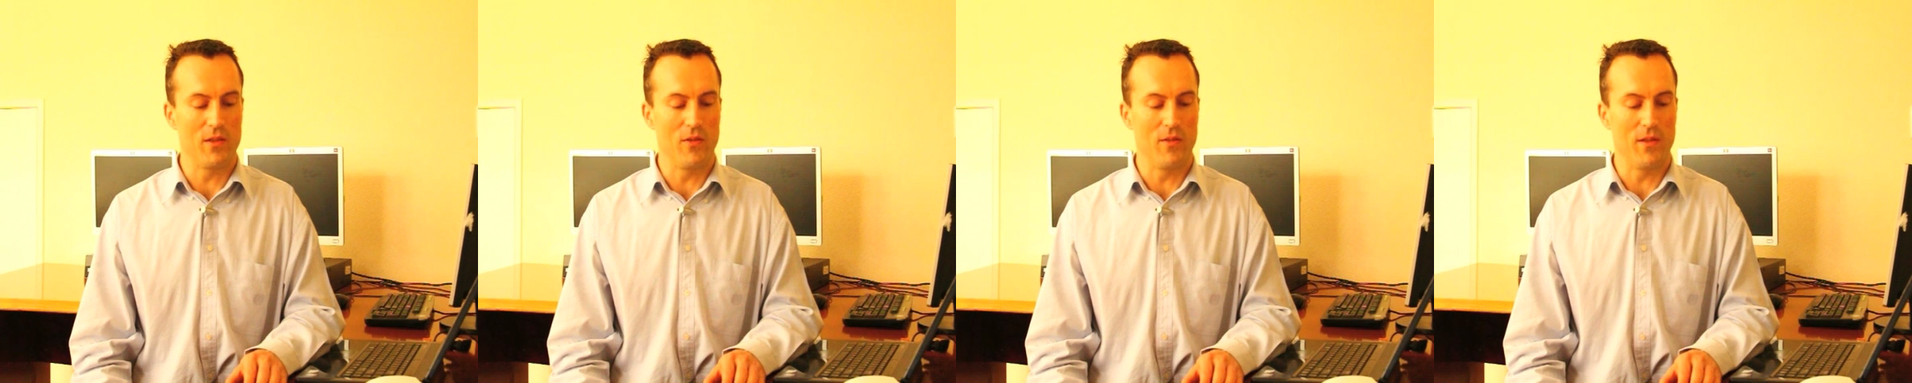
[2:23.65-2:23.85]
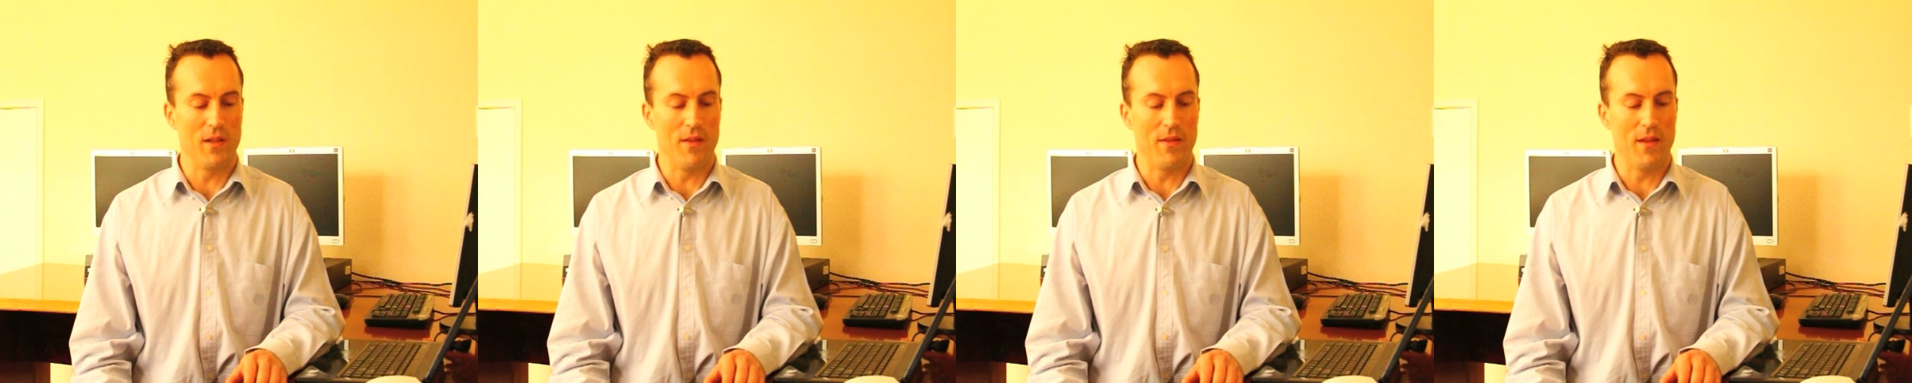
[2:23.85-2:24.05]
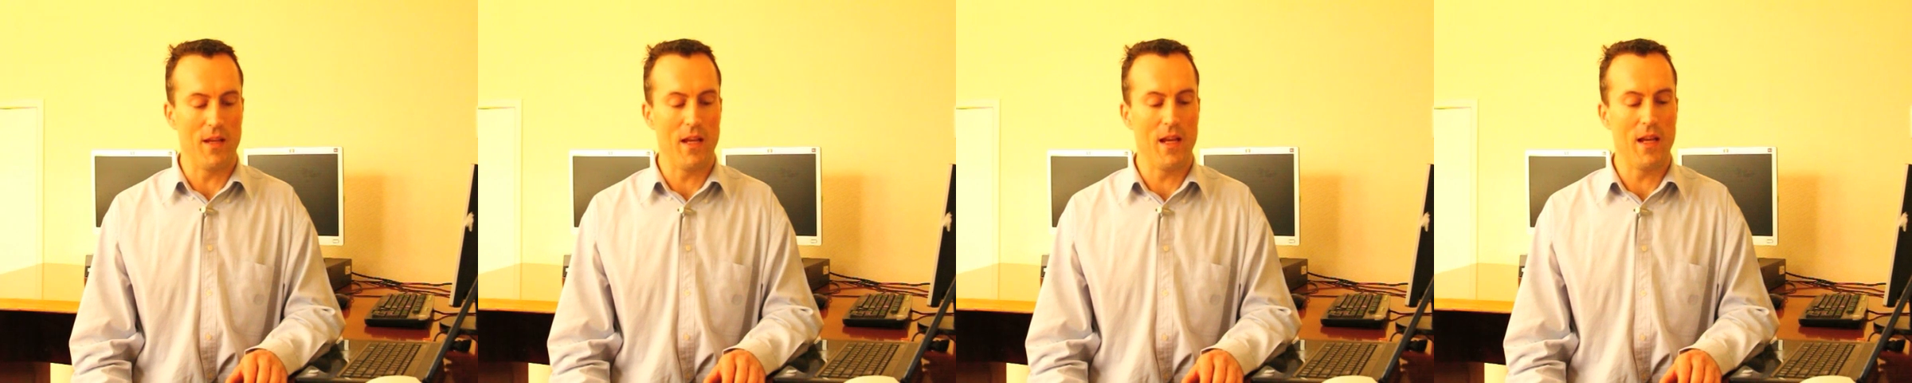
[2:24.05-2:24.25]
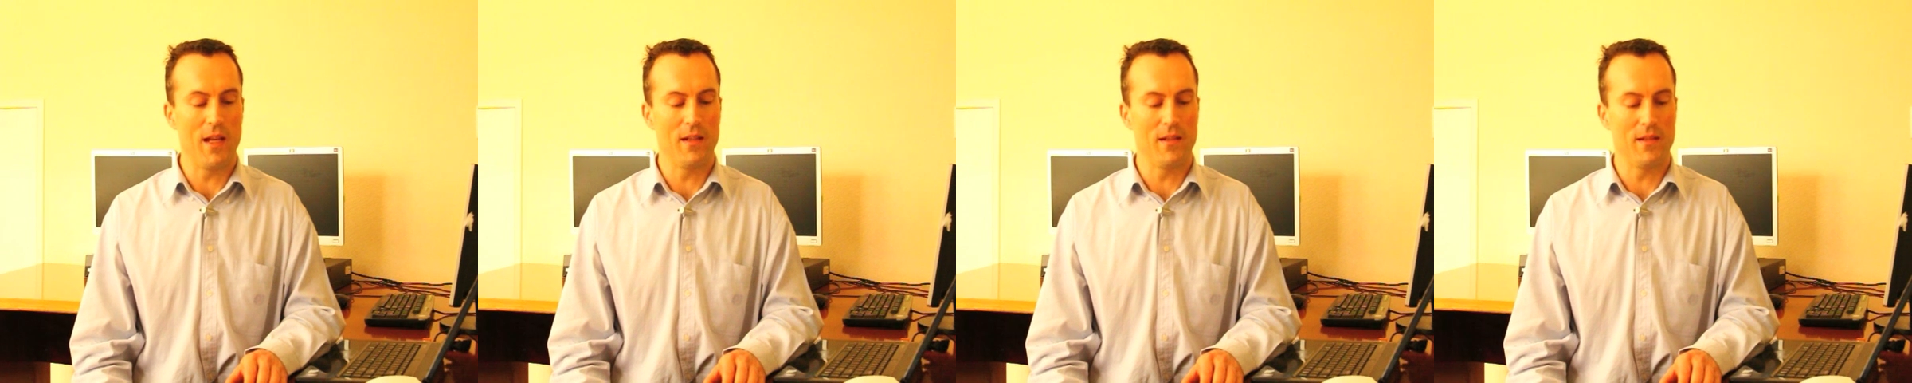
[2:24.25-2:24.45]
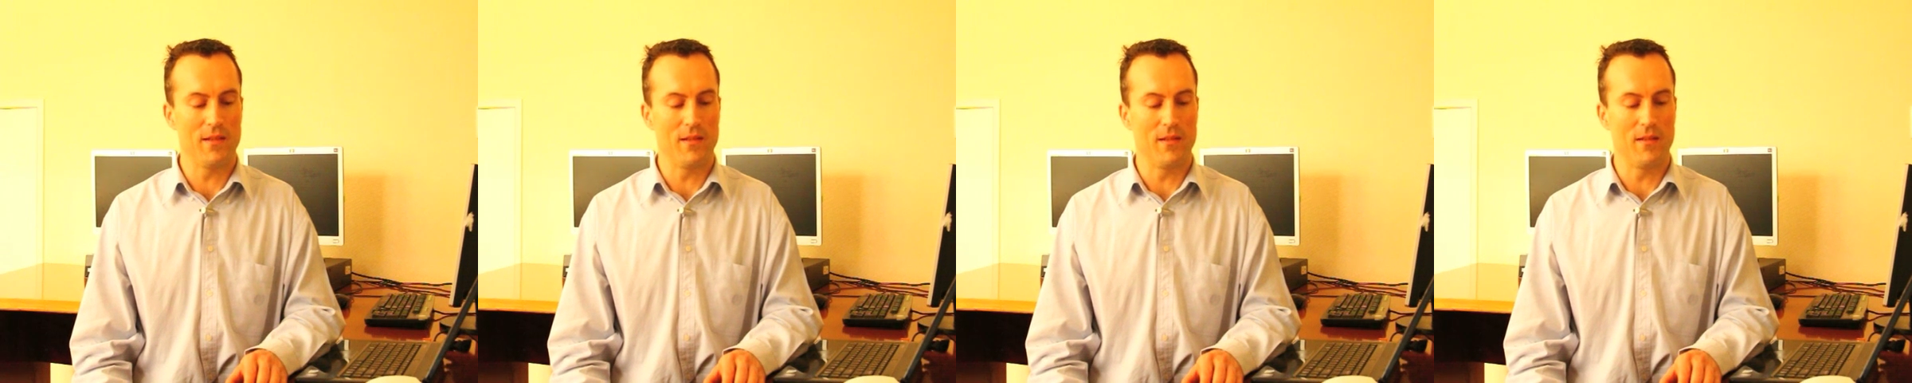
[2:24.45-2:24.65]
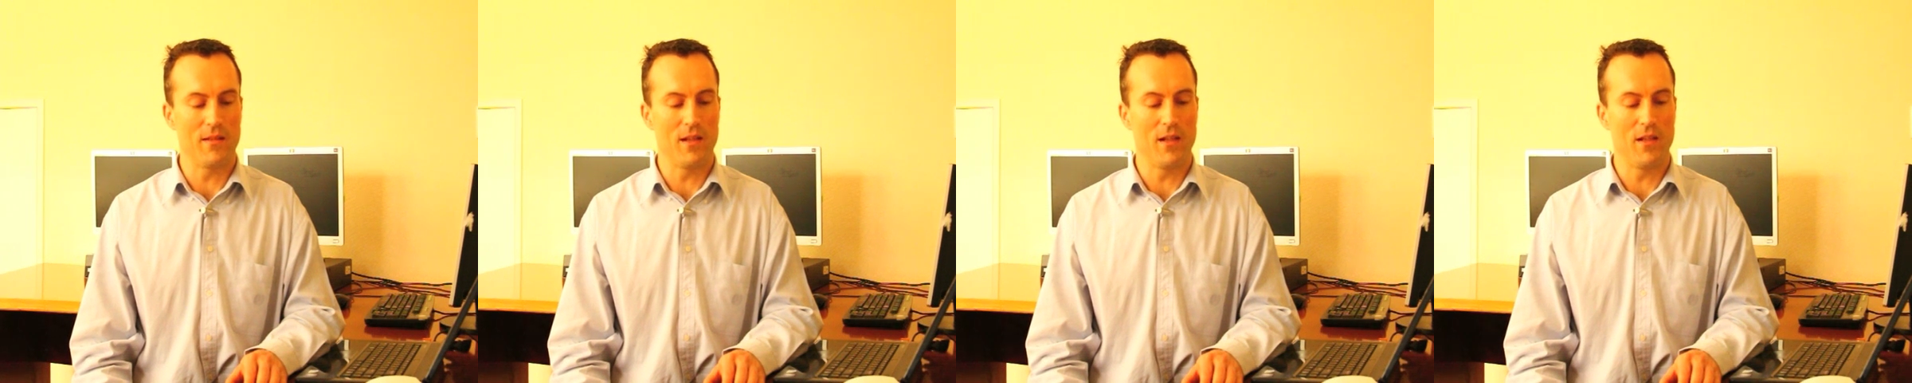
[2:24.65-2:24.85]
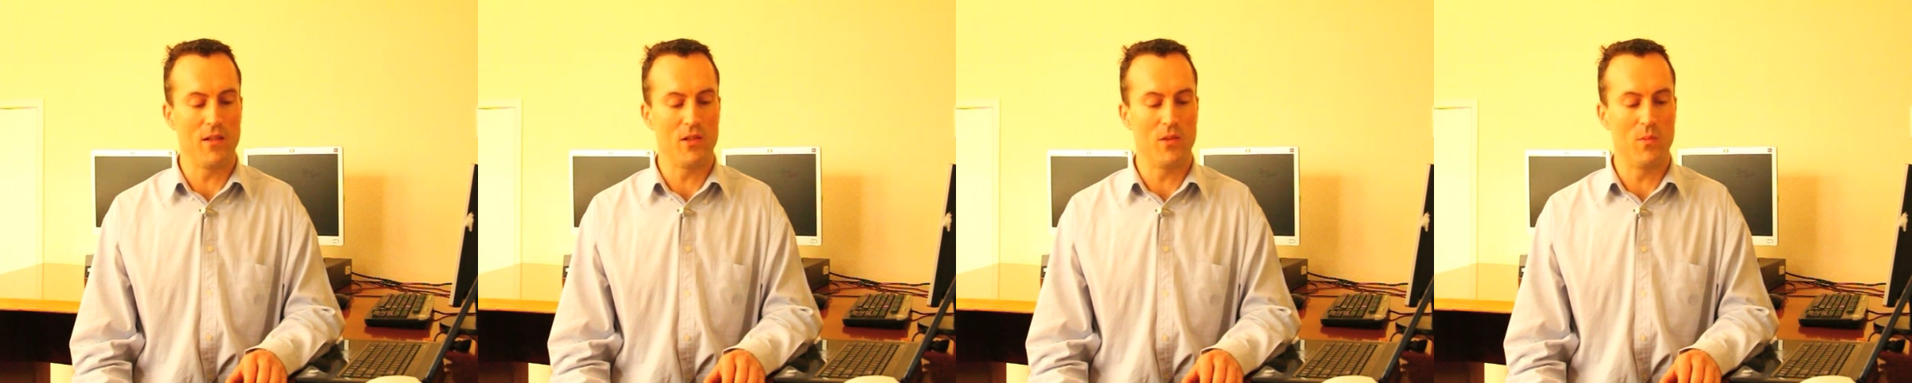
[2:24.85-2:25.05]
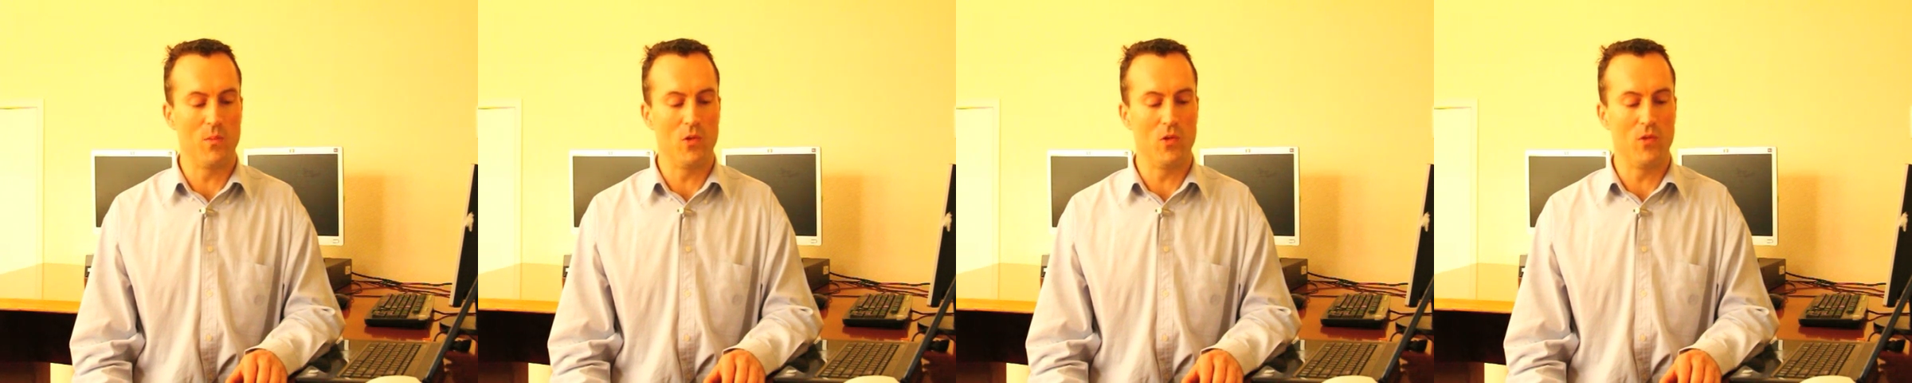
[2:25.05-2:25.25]
on the other hand, is designed
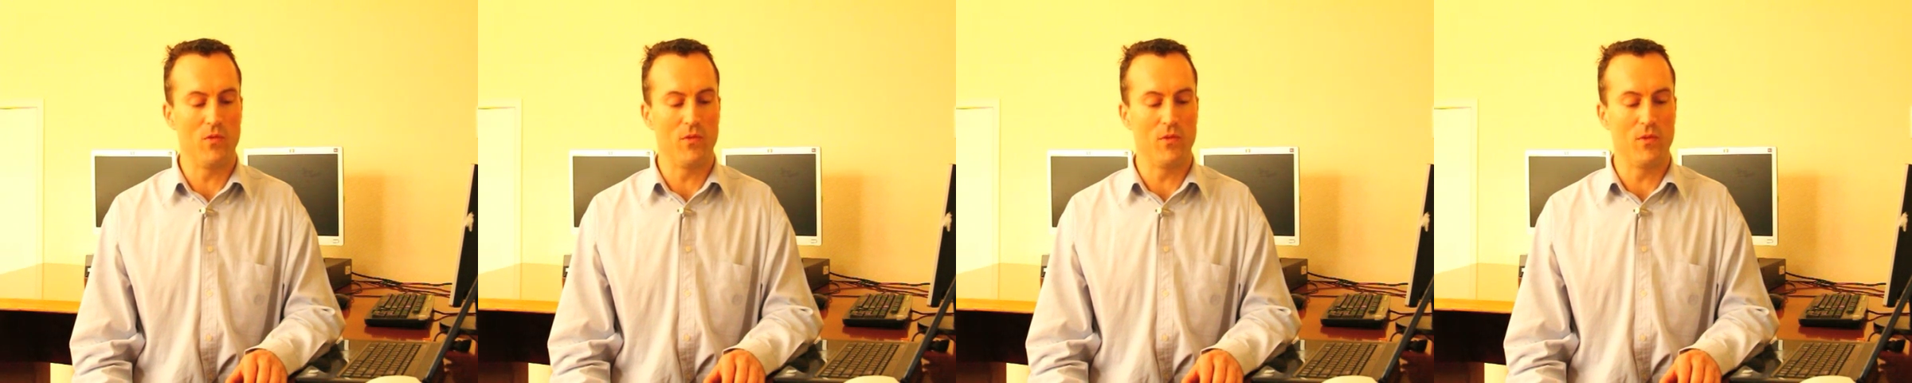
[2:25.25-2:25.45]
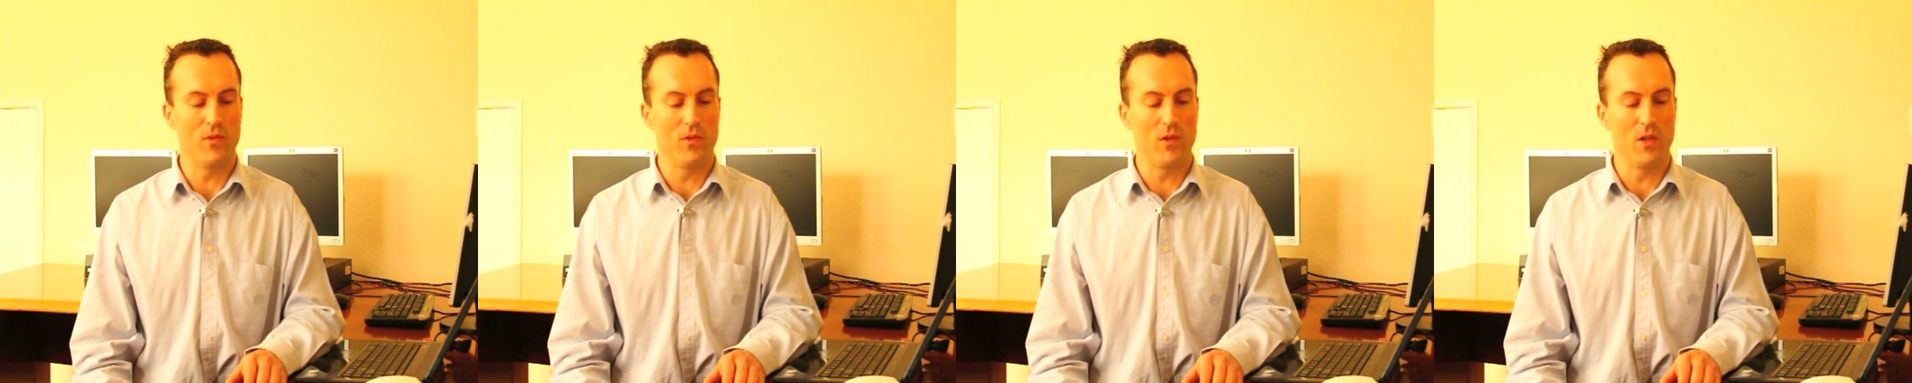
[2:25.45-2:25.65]
to move